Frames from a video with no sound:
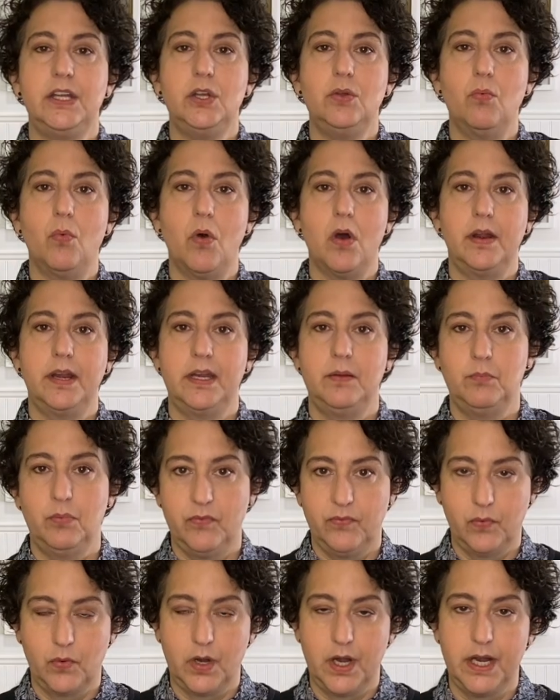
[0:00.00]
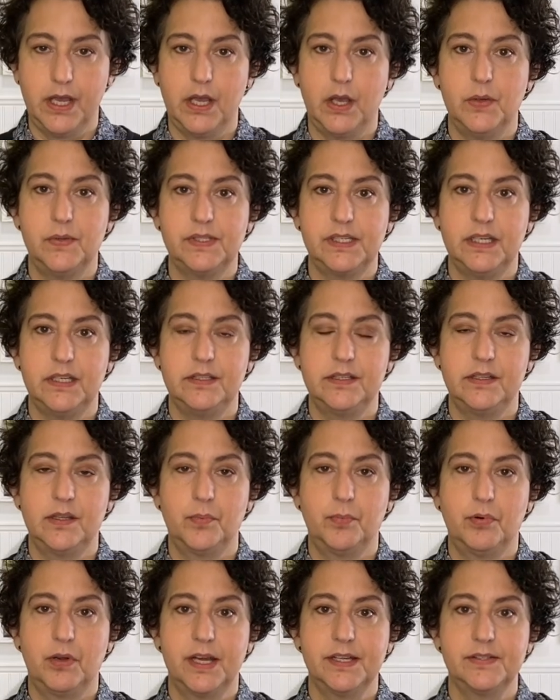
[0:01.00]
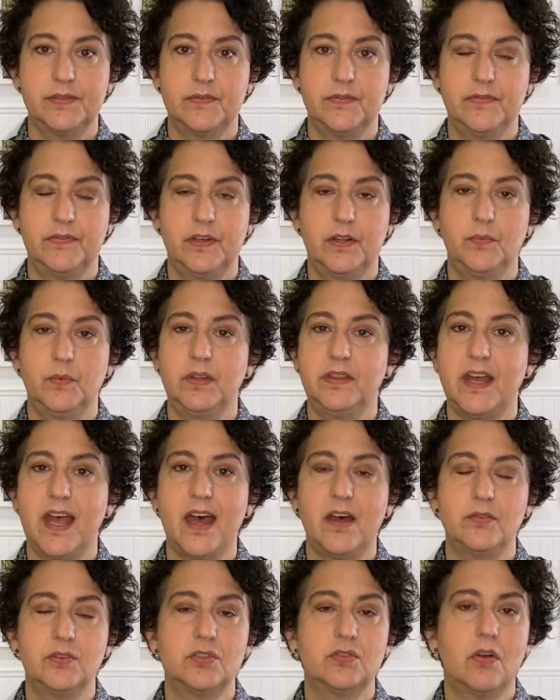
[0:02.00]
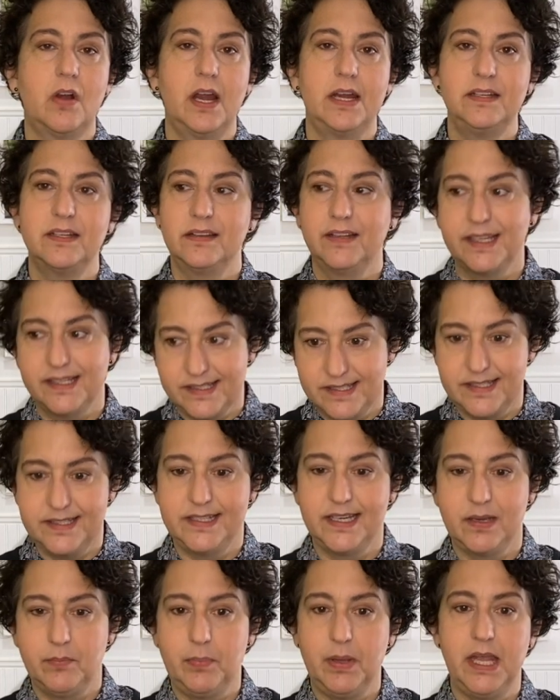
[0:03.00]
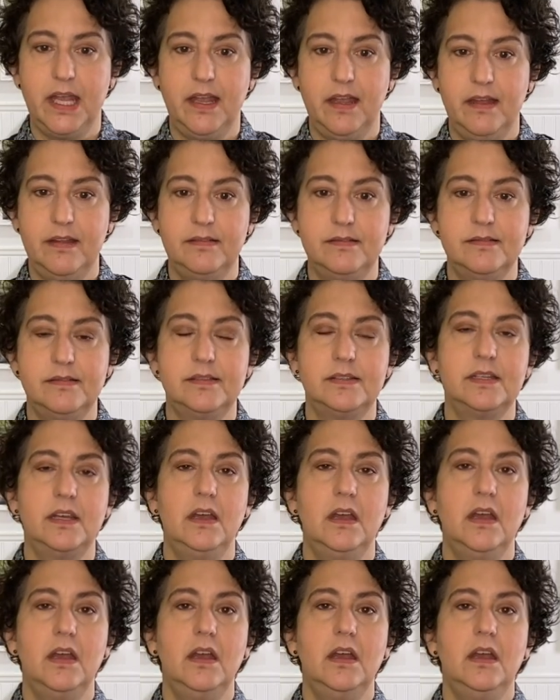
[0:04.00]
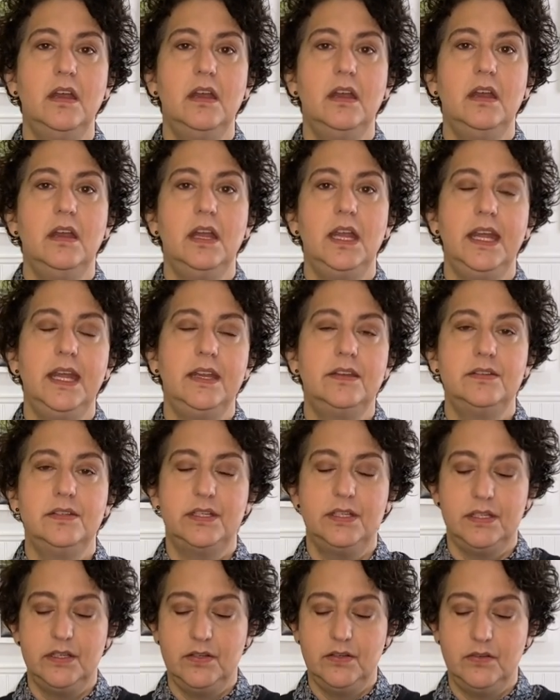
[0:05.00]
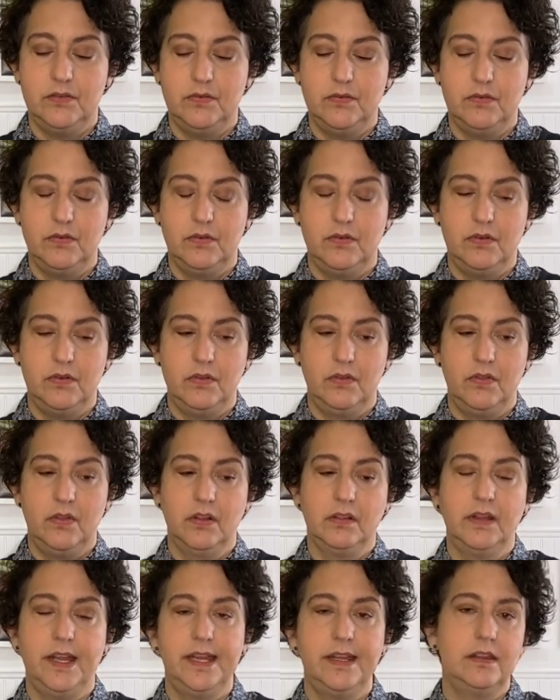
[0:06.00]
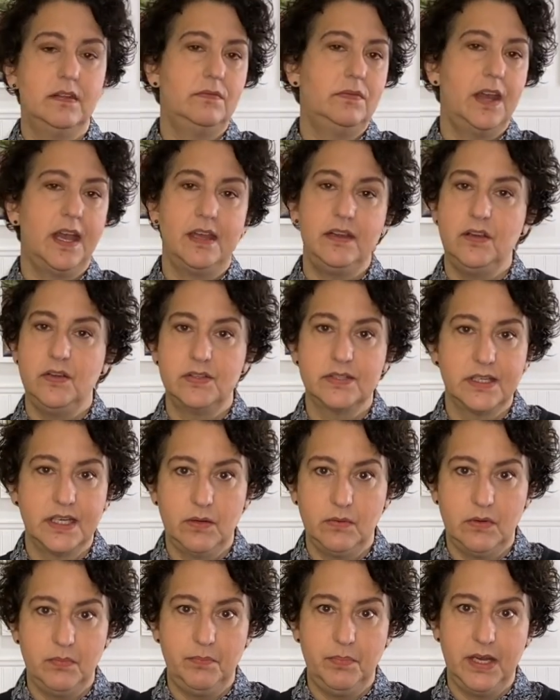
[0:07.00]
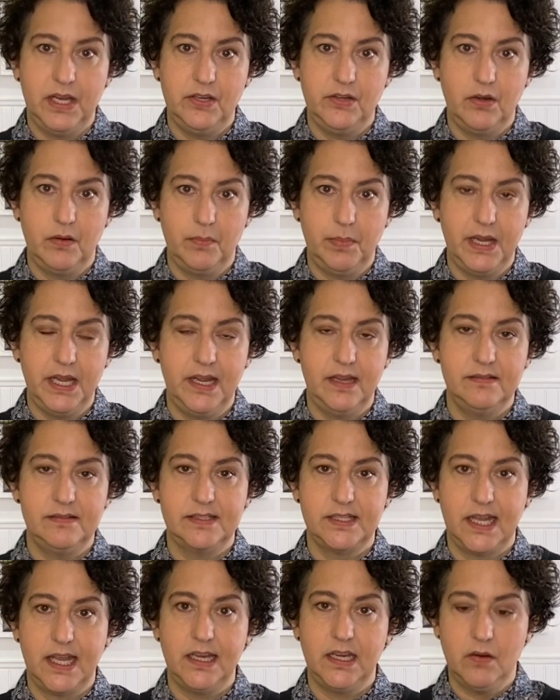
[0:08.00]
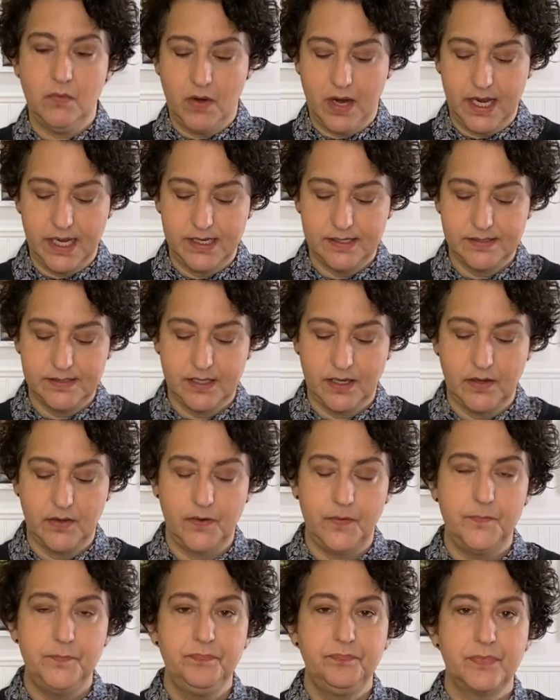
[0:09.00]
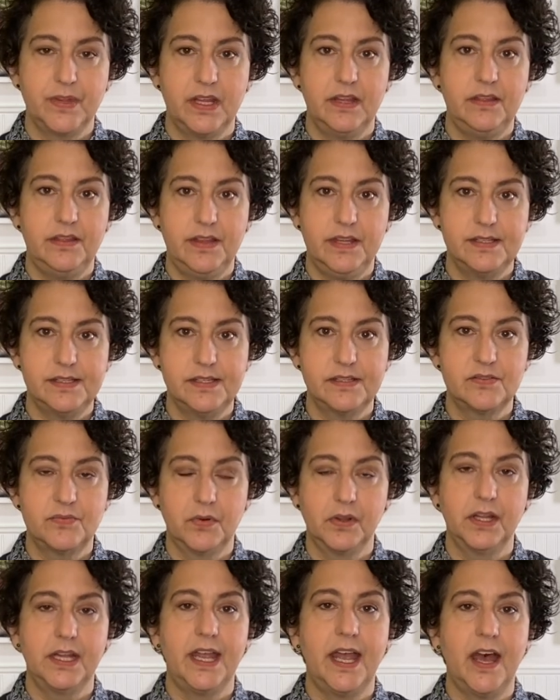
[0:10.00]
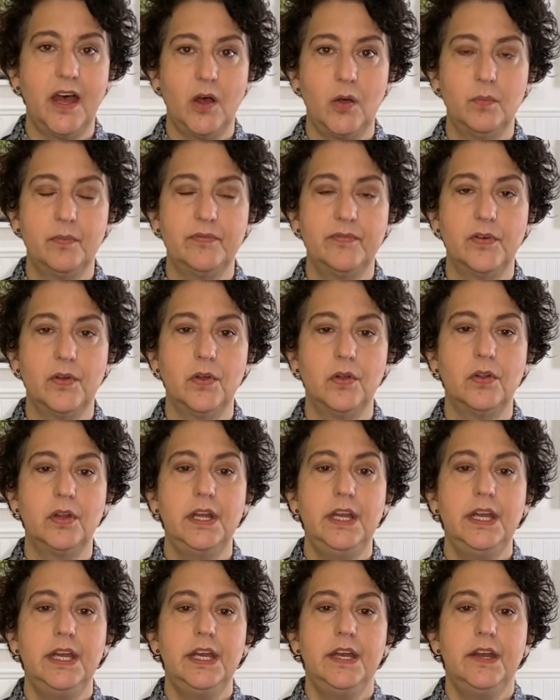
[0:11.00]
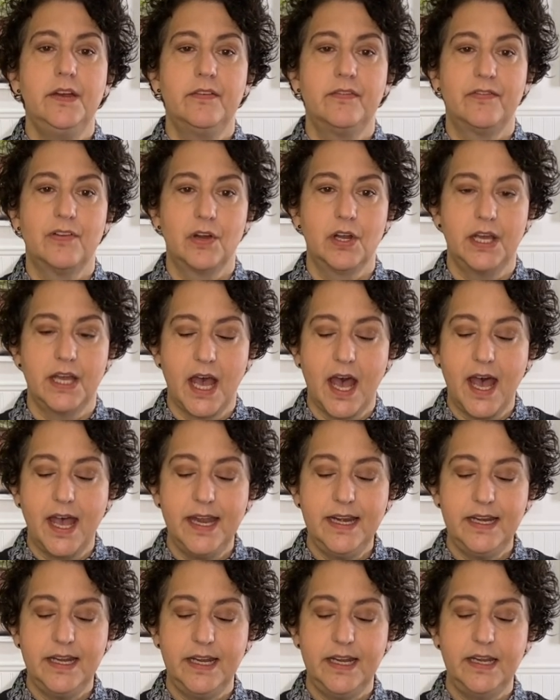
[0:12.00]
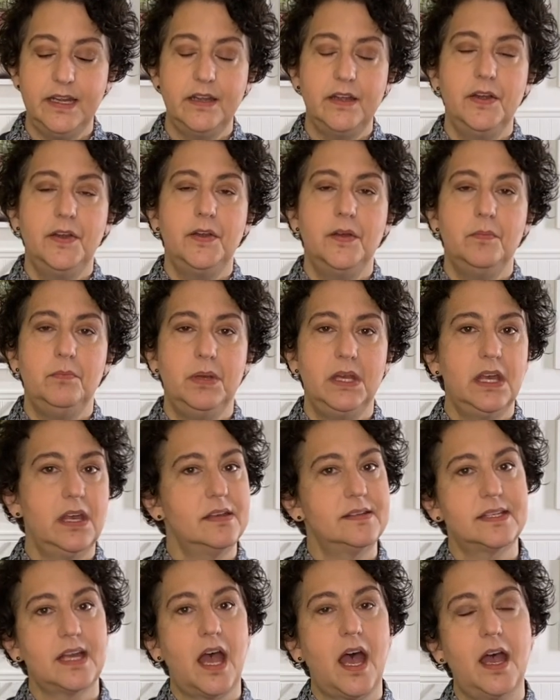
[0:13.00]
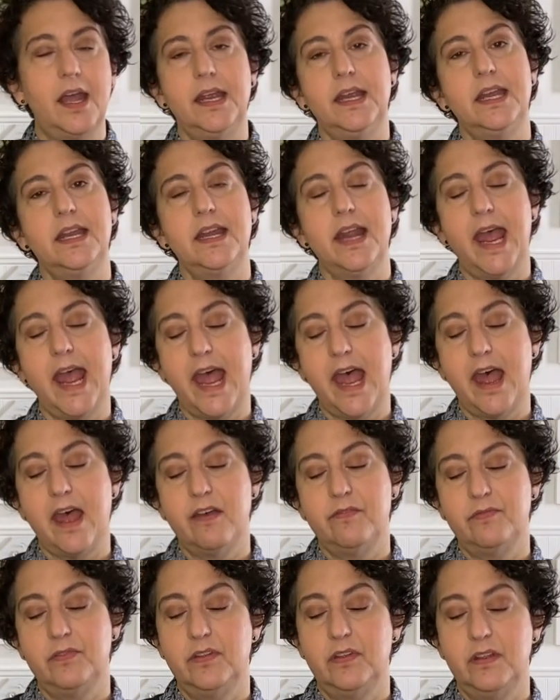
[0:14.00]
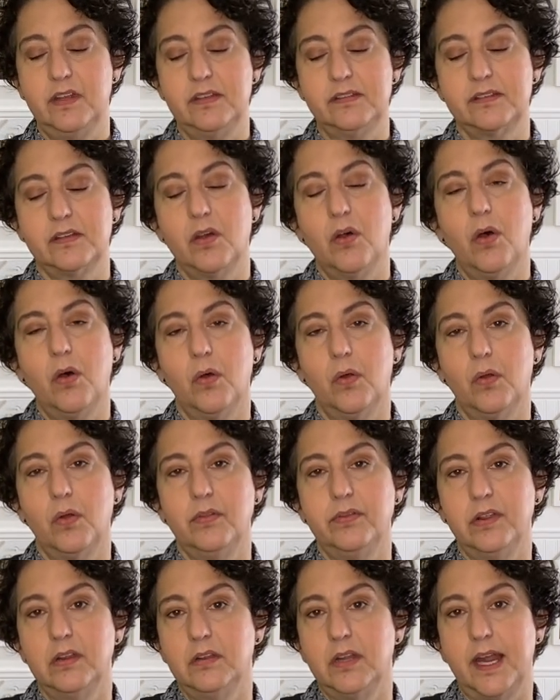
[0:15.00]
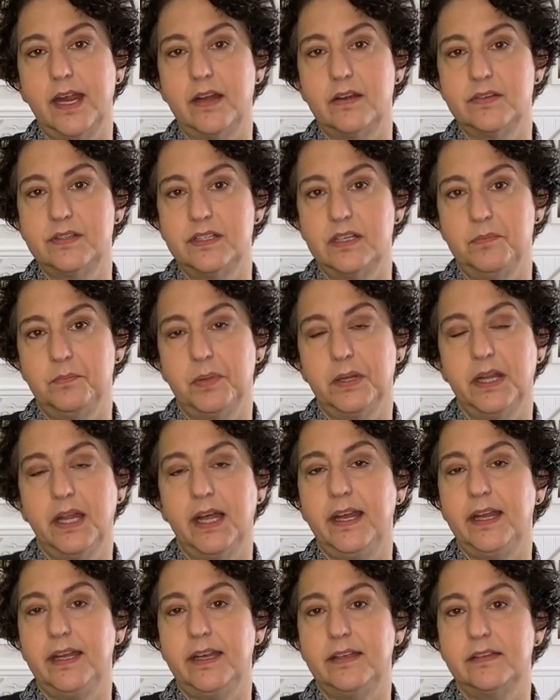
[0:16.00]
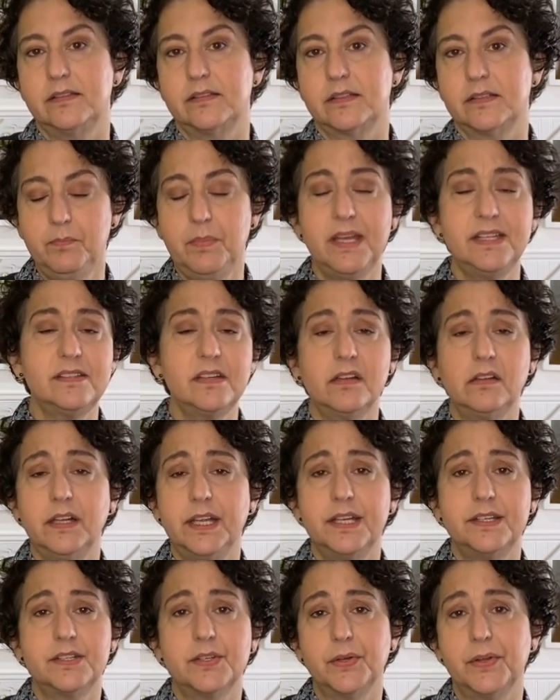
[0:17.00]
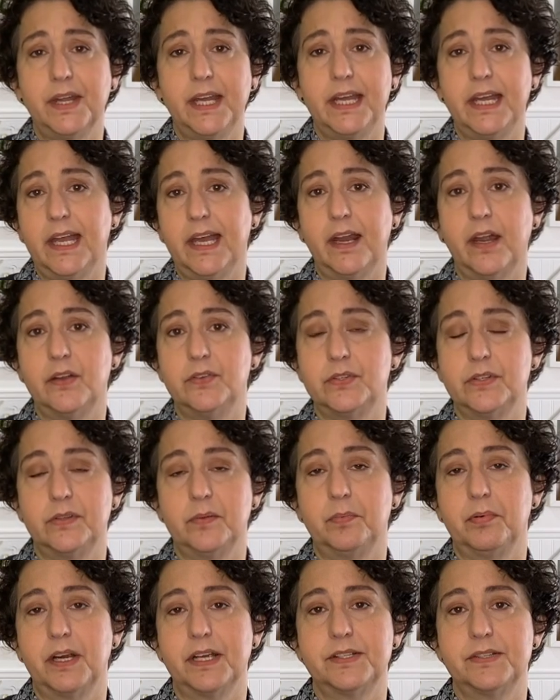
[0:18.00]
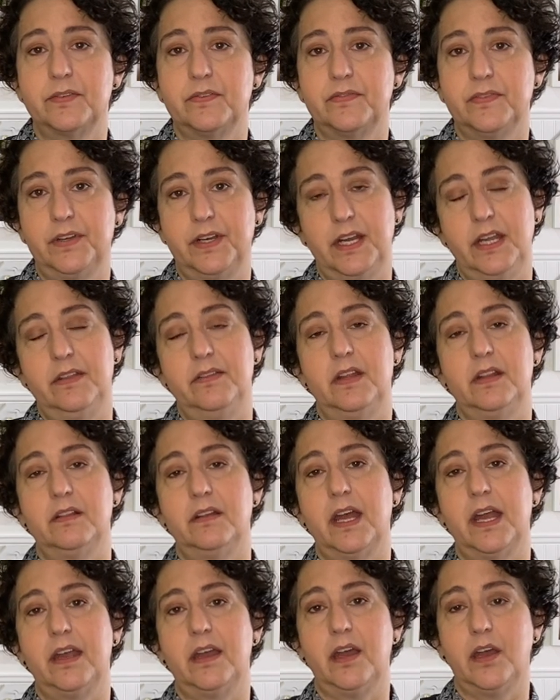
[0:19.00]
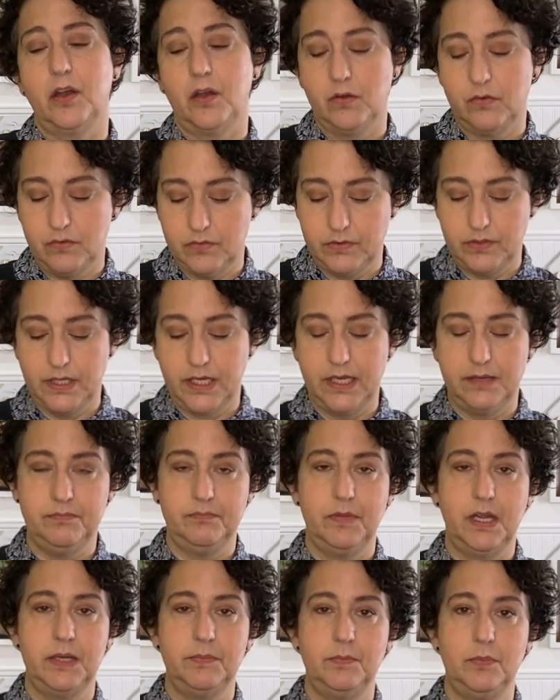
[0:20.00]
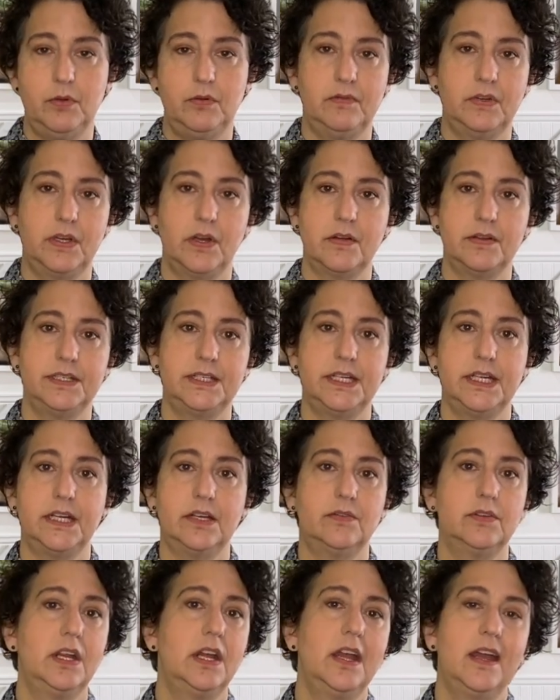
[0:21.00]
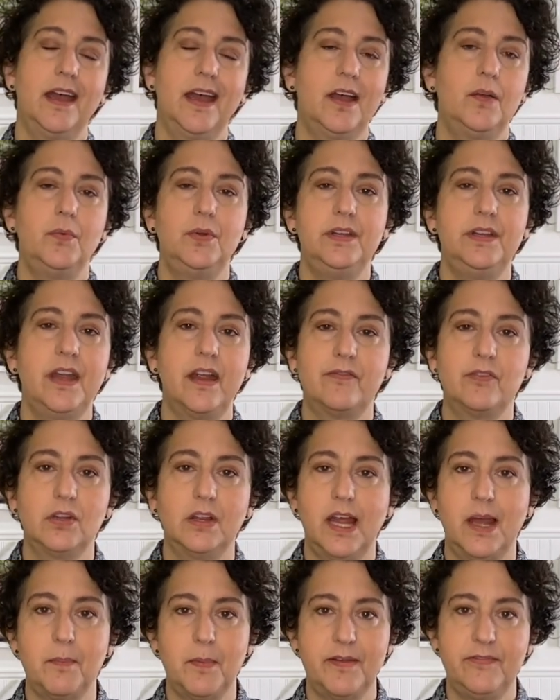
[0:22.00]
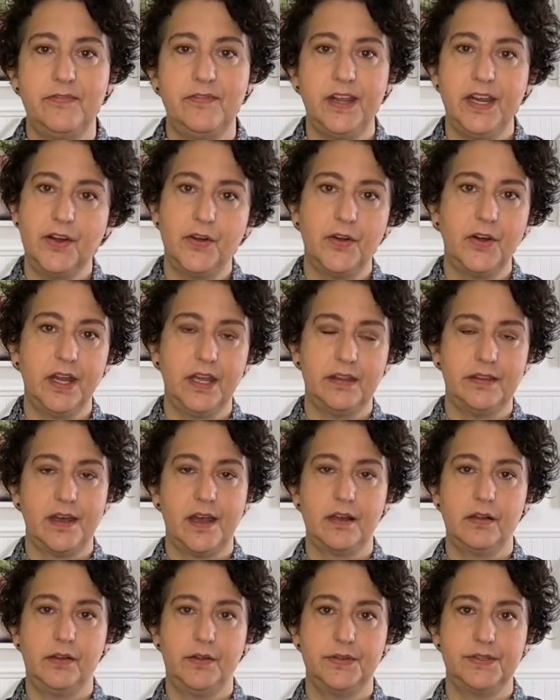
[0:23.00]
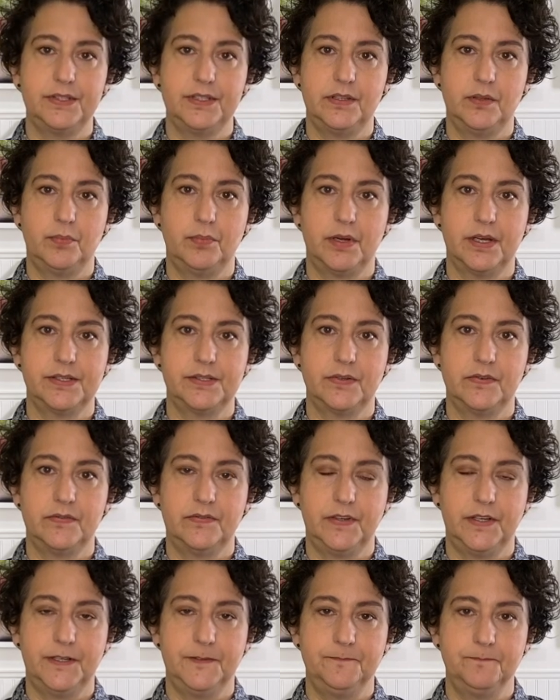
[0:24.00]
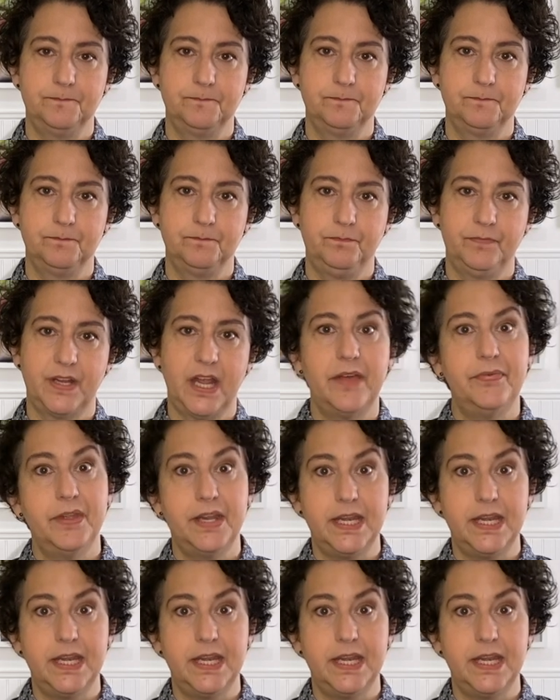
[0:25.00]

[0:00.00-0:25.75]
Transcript: you want it before it goes into the presser foot, without trying to like stick pins into the length of that. Usually it would bend your pins anyway. So this is really helpful for guiding, because I can have this hold layers in place basically until they get under the presser foot and then let go and move it on down. I would never let my finger get that close to the presser foot and the